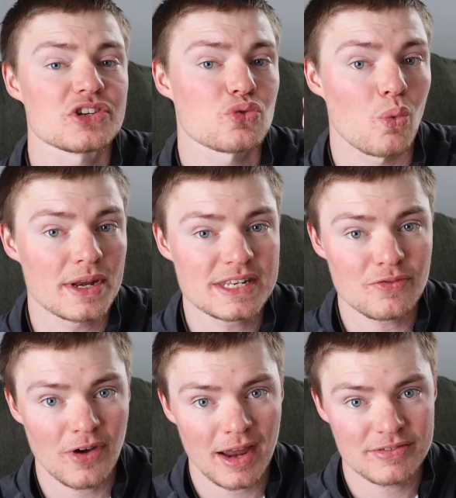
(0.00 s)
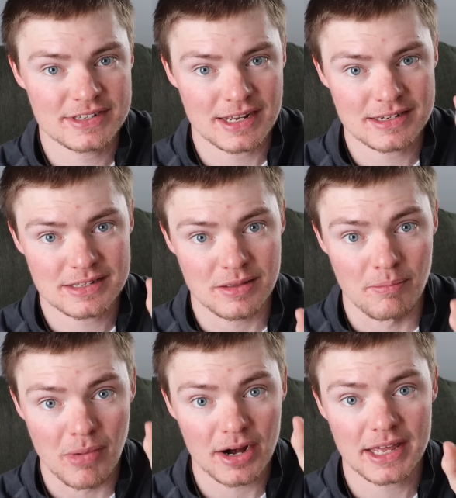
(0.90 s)
25 cents the
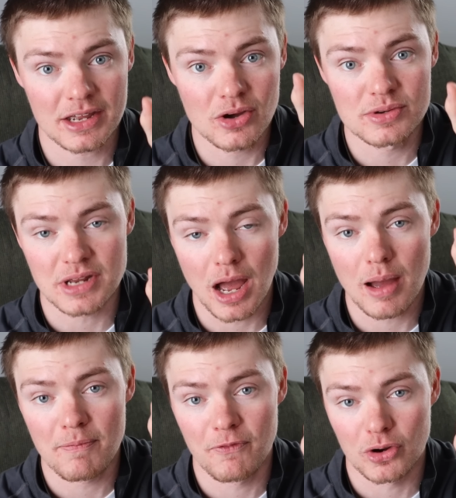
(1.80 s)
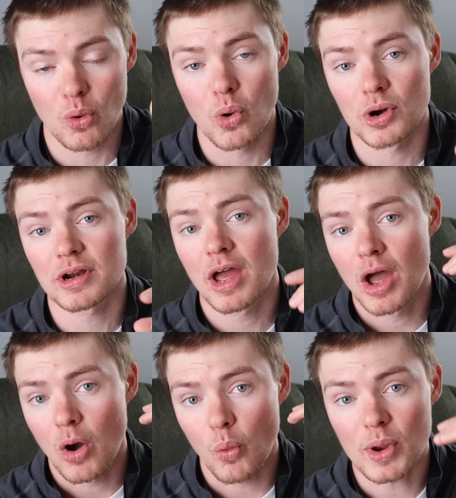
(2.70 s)
market goes up for corn,
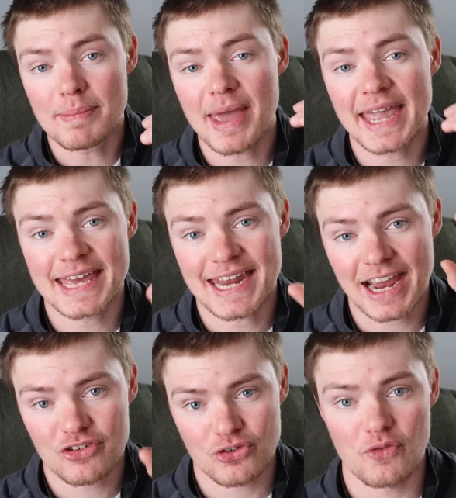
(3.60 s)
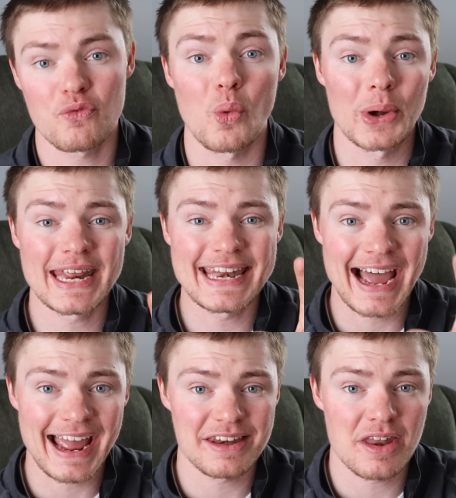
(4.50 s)
we make an extra
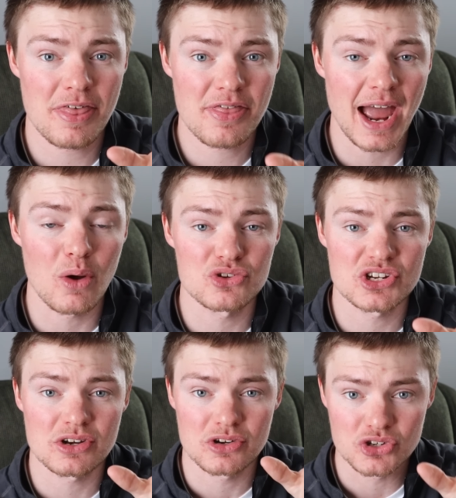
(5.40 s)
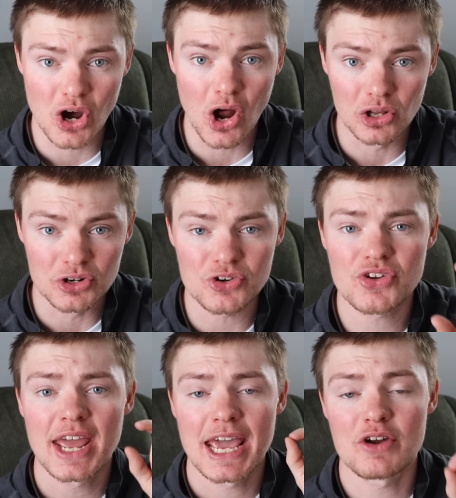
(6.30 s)
$49,000.
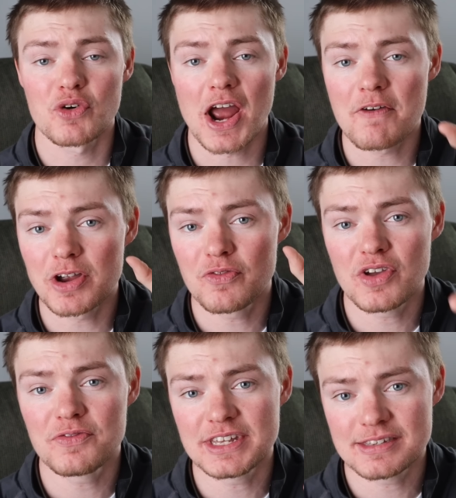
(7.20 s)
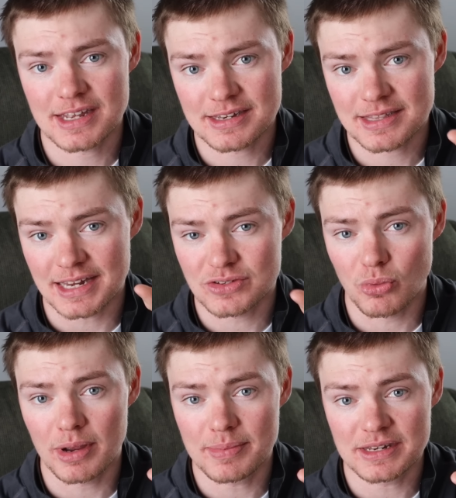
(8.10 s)
And for every 50 cents that
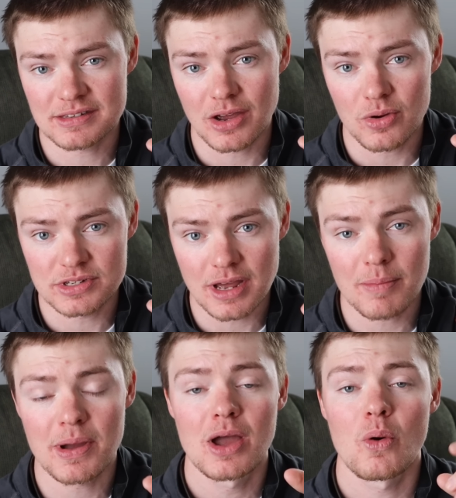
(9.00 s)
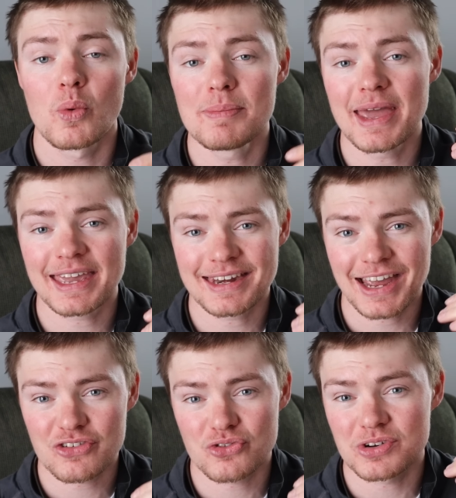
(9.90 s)
soybeans goes up, we make an
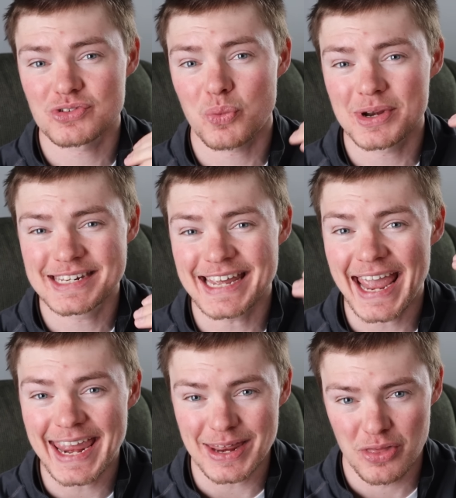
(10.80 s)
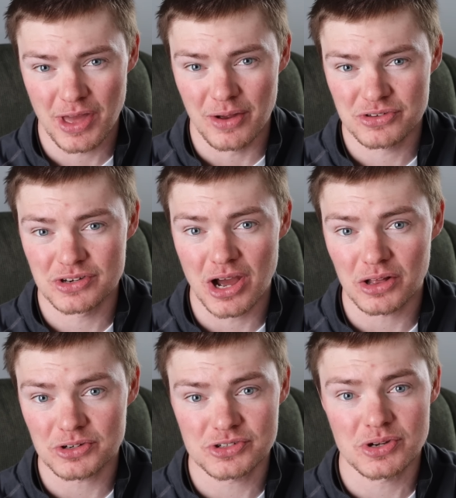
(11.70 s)
extra
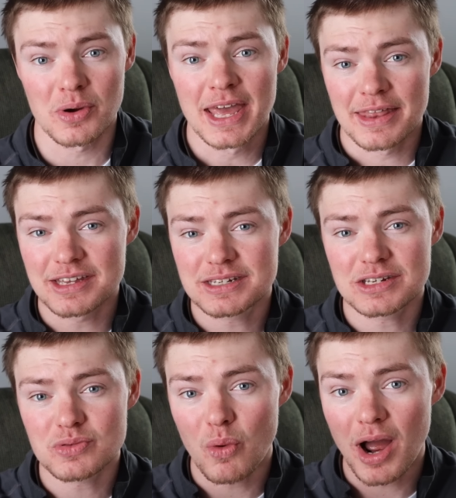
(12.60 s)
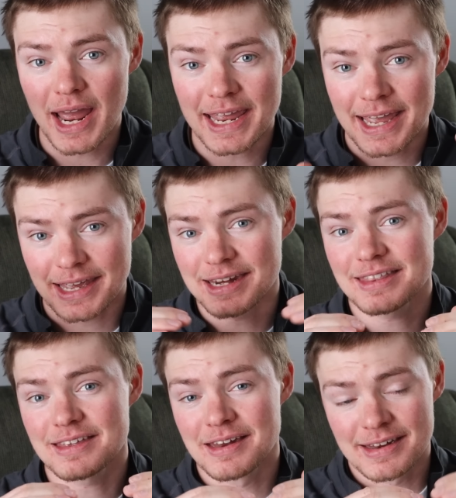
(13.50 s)
$28,000. So this is why
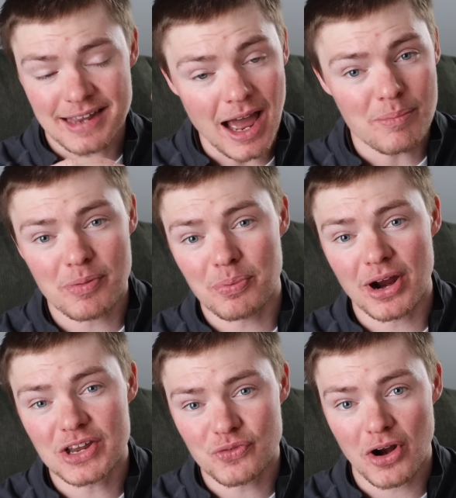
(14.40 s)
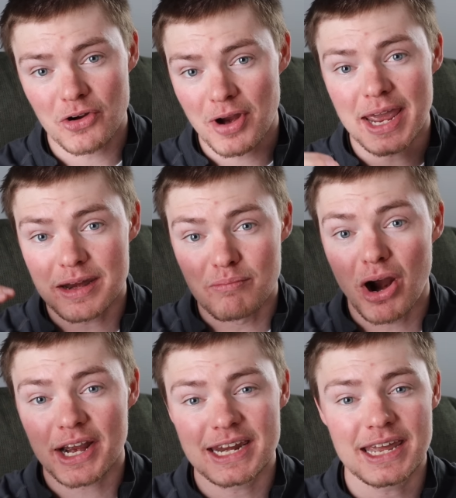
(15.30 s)
getting the top price for our grain and
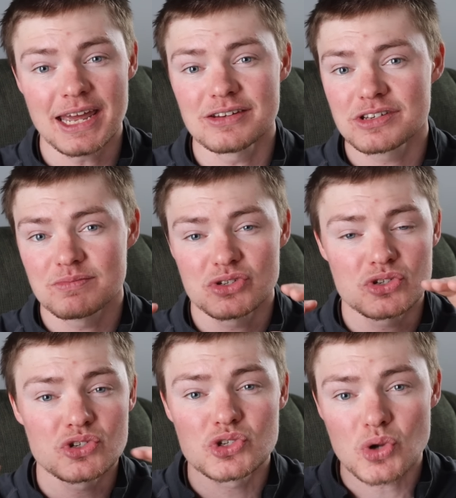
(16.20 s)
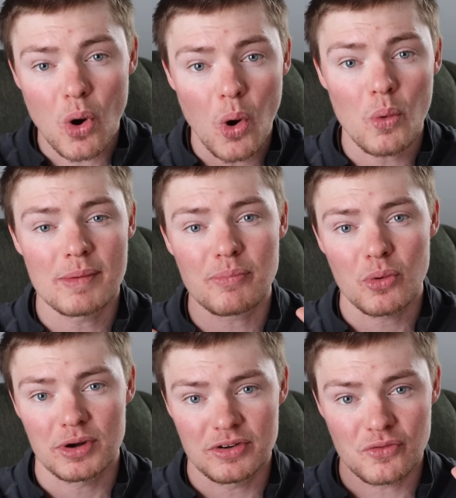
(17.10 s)
marketing is so
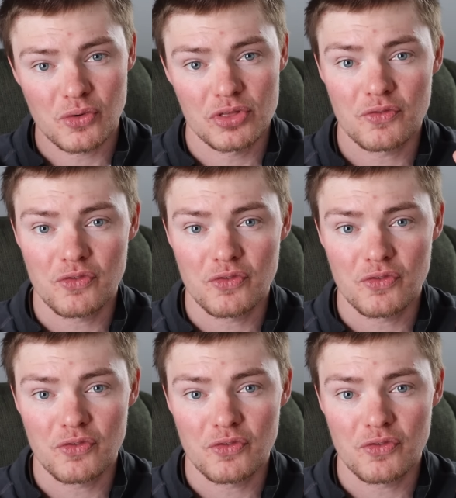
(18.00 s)
important for the